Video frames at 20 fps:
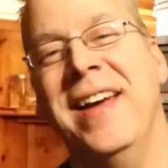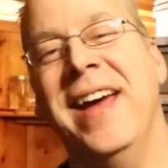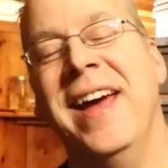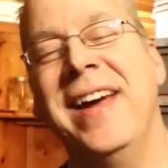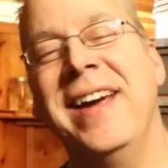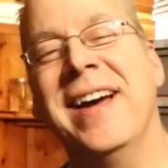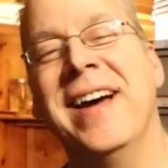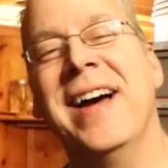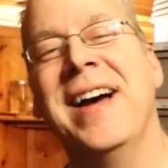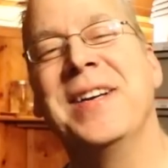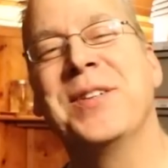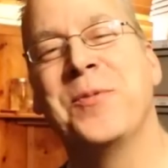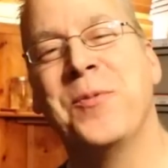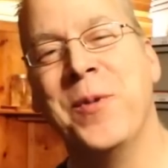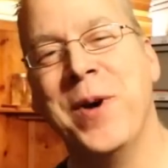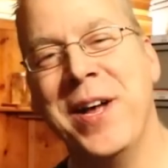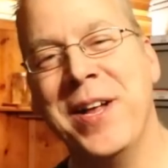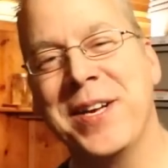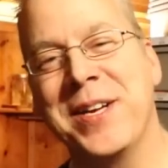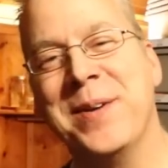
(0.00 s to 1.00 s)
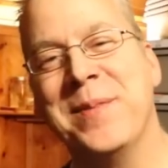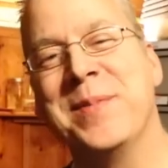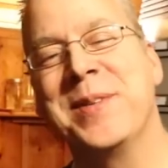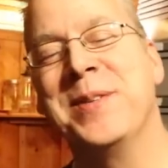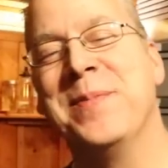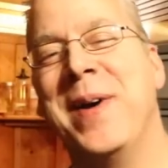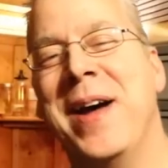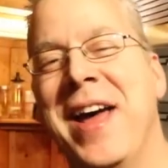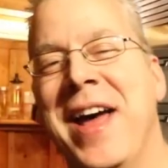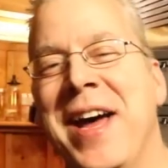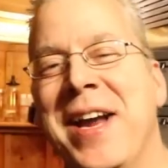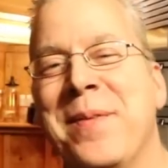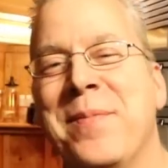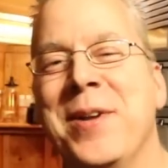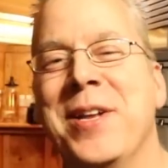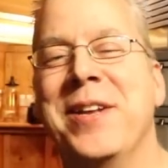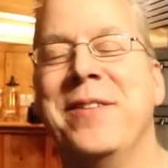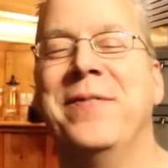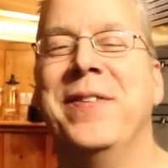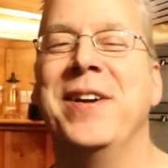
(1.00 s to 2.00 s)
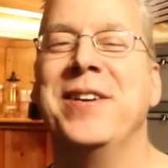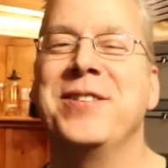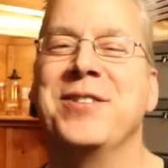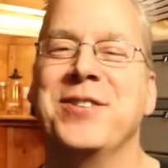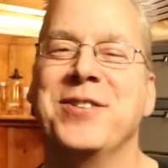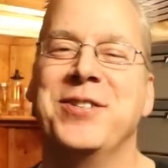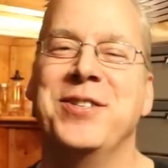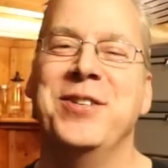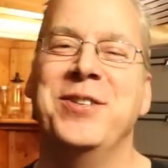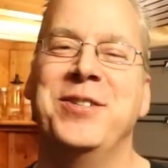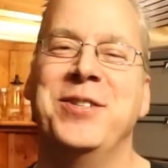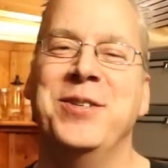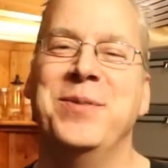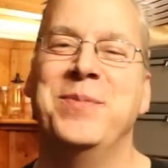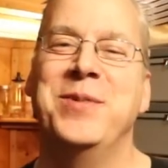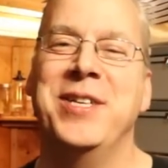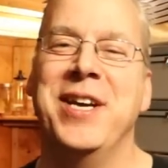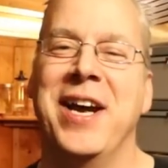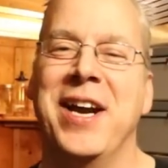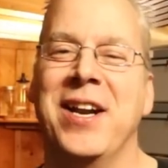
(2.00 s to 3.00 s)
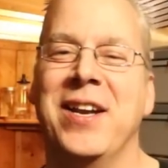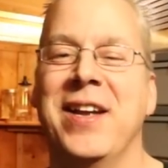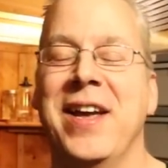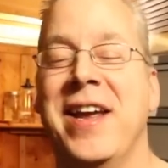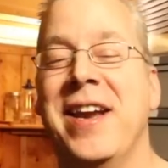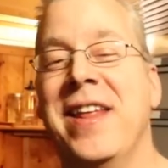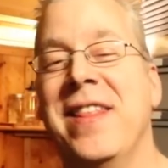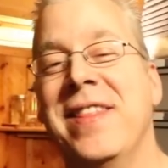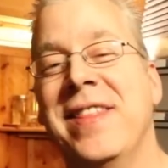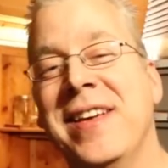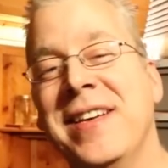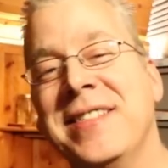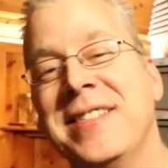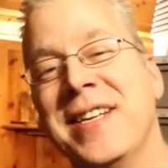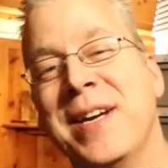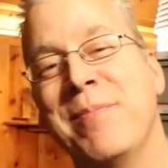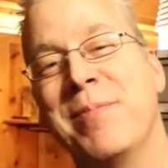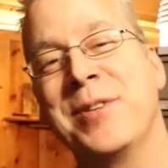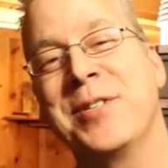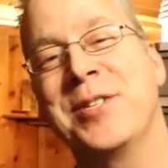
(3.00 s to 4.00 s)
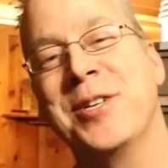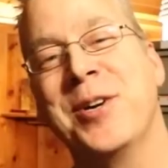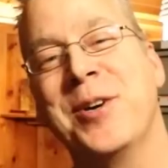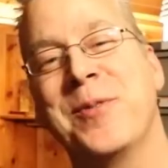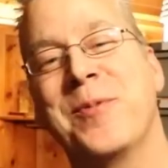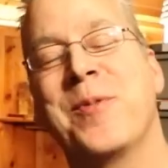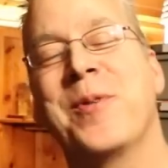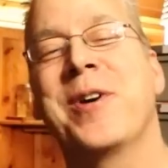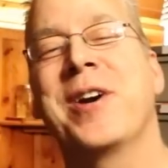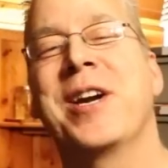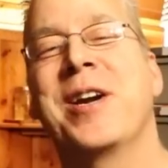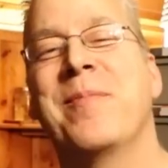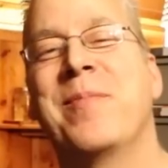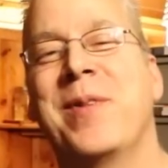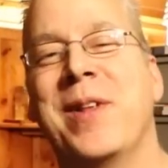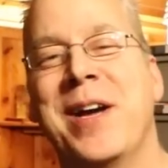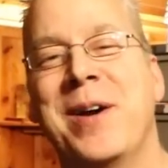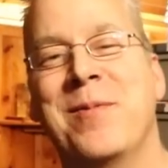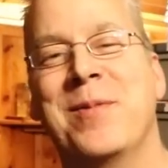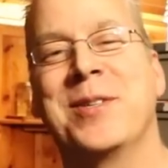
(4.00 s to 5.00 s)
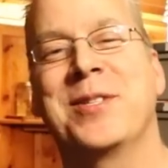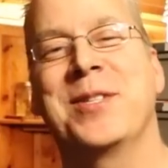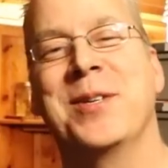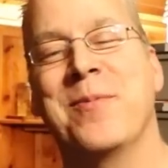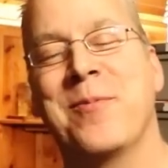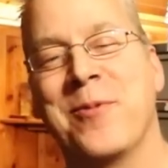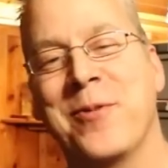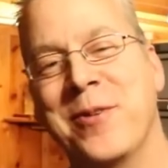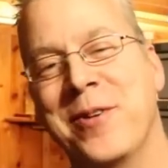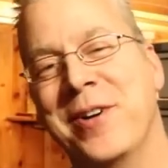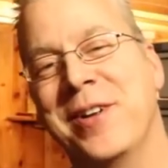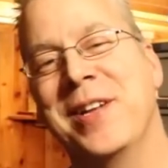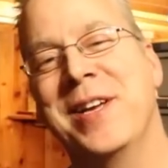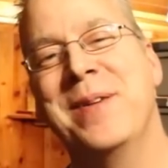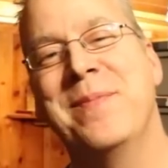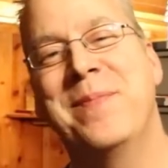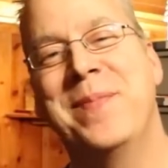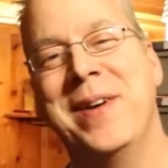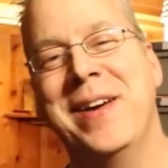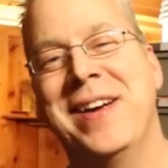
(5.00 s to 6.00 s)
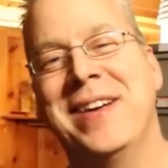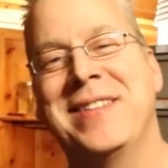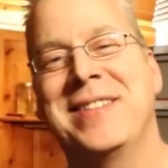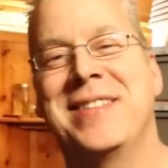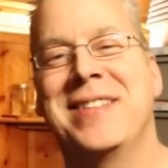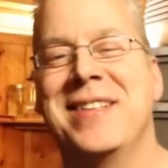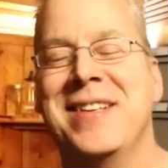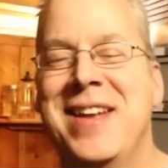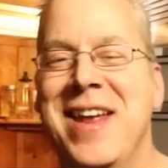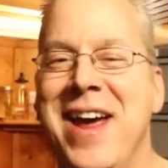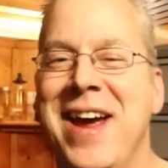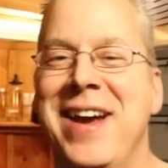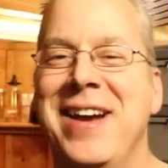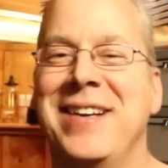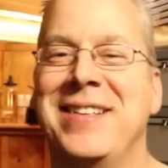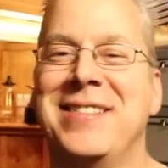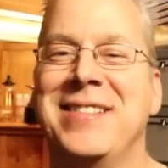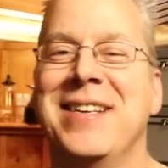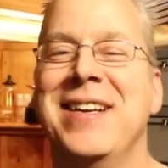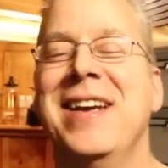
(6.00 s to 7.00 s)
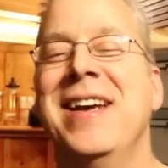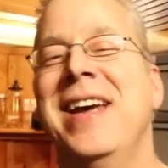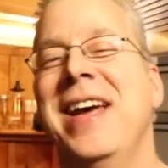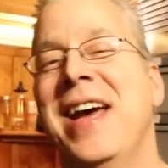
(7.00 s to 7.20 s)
Hey guys, welcome to my Animal Adventures YouTube channel, and in this episode we're going to play with some really big snakes.